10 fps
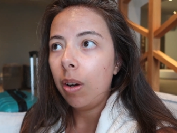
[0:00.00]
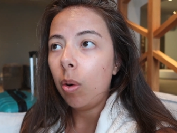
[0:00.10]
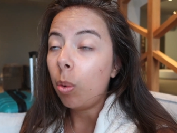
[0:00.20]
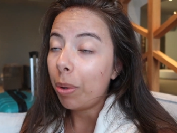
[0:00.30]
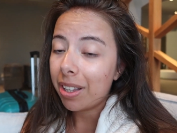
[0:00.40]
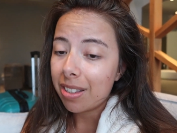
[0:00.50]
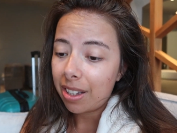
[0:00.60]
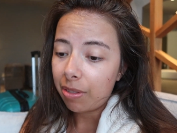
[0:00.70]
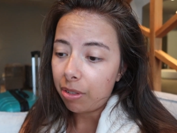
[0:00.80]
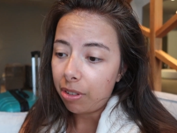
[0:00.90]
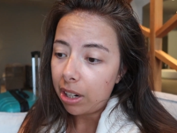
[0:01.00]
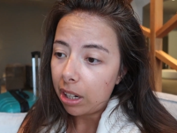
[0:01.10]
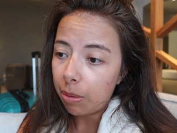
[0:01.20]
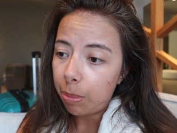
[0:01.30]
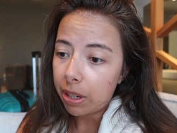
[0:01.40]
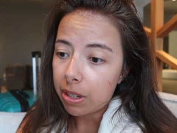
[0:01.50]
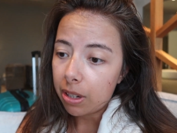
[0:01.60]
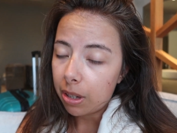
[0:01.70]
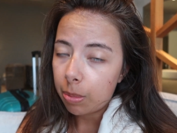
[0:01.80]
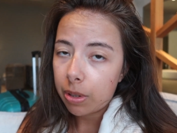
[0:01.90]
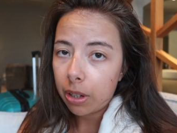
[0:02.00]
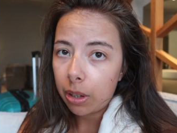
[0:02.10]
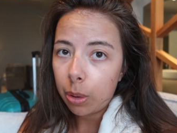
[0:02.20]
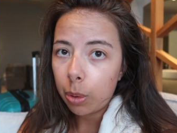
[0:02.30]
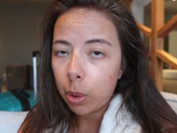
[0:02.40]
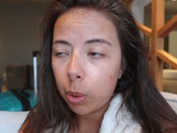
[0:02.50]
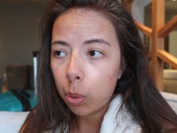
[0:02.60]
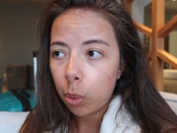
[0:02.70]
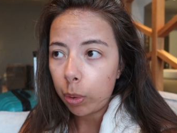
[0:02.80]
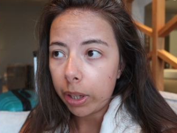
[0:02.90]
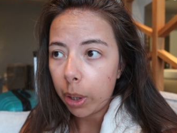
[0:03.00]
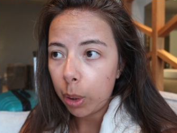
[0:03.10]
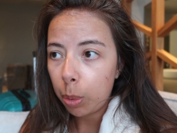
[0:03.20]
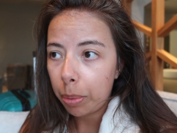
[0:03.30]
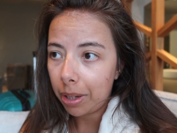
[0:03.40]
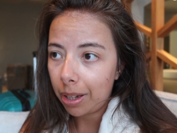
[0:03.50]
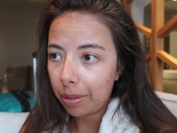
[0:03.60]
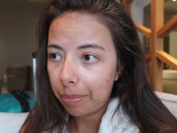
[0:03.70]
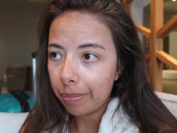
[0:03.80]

Or we can see if a friend can pick us up. So we're hoping